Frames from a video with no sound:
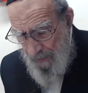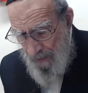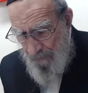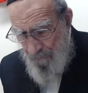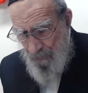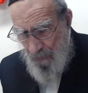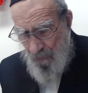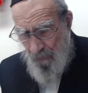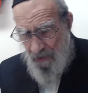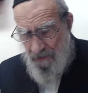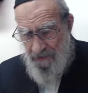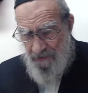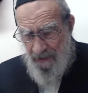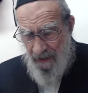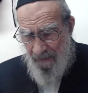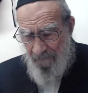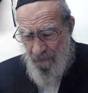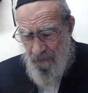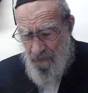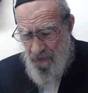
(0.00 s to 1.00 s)
Because in
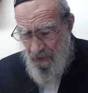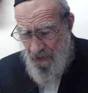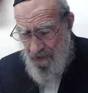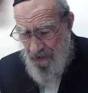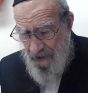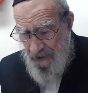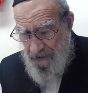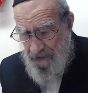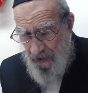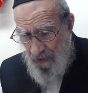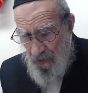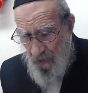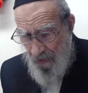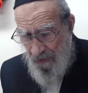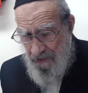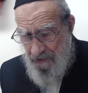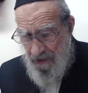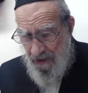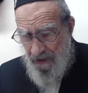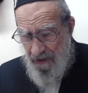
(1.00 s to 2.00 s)
Nefesh Elikis, the
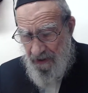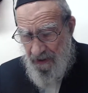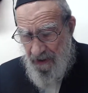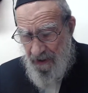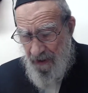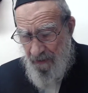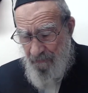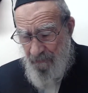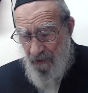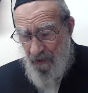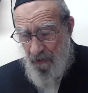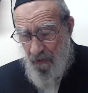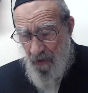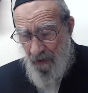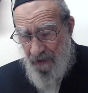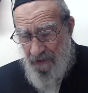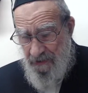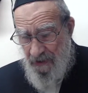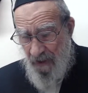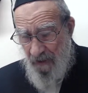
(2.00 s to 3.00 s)
Kochas of the
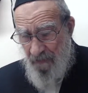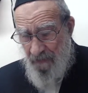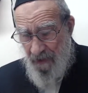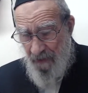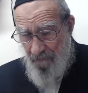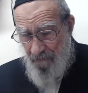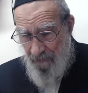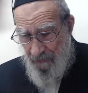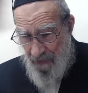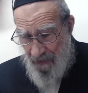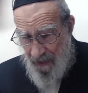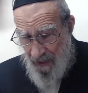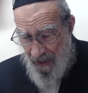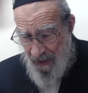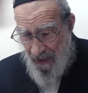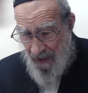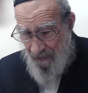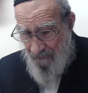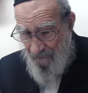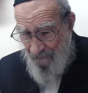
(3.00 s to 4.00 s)
Kochas, the, the
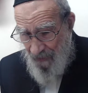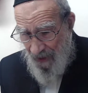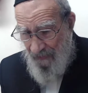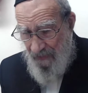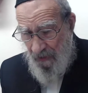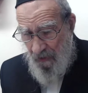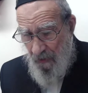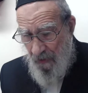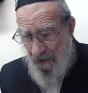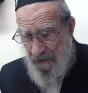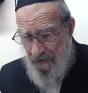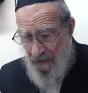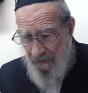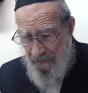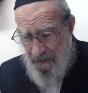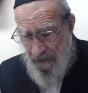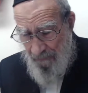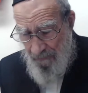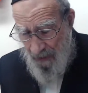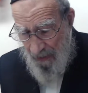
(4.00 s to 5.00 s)
final Kochas
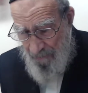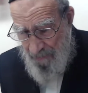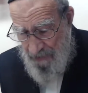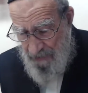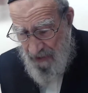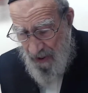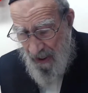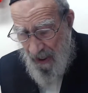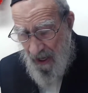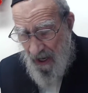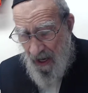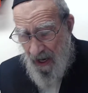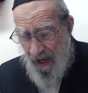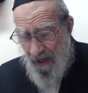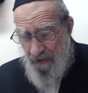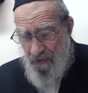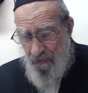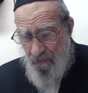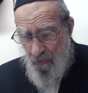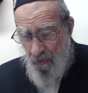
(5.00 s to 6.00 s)
the Abamis
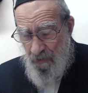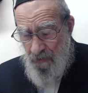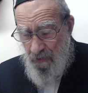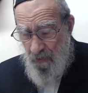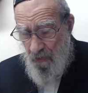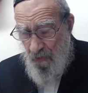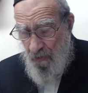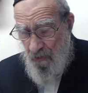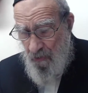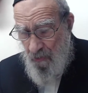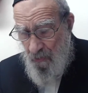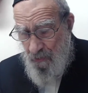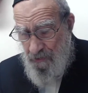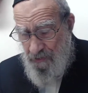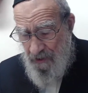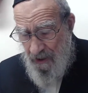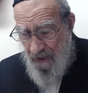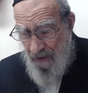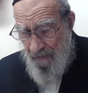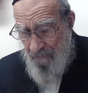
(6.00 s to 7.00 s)
are drawn to Elokus
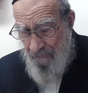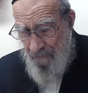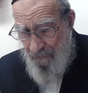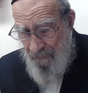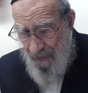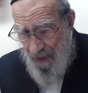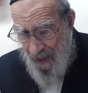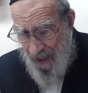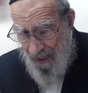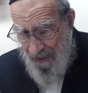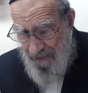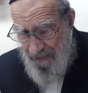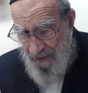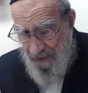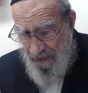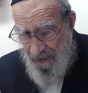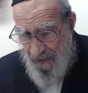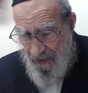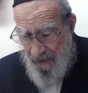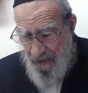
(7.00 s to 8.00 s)
not
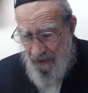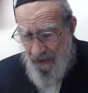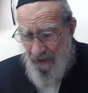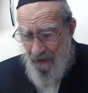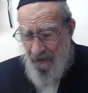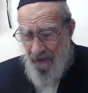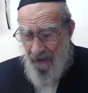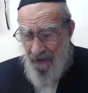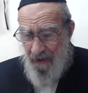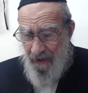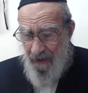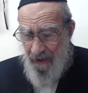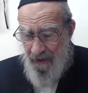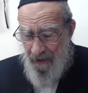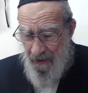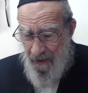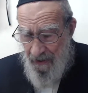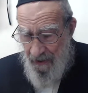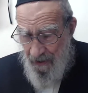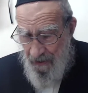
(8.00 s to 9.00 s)

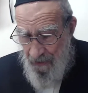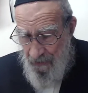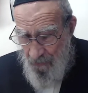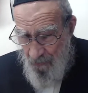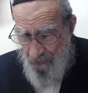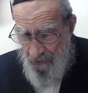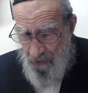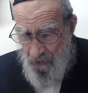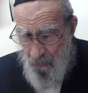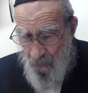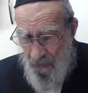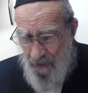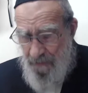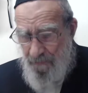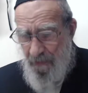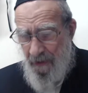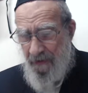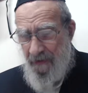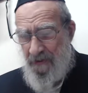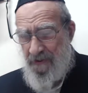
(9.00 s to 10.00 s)
in order to
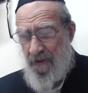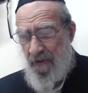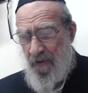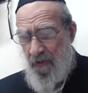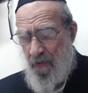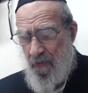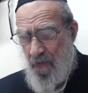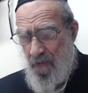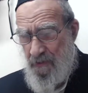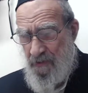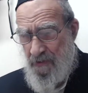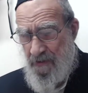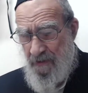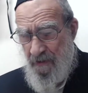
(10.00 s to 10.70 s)
experience Elokus.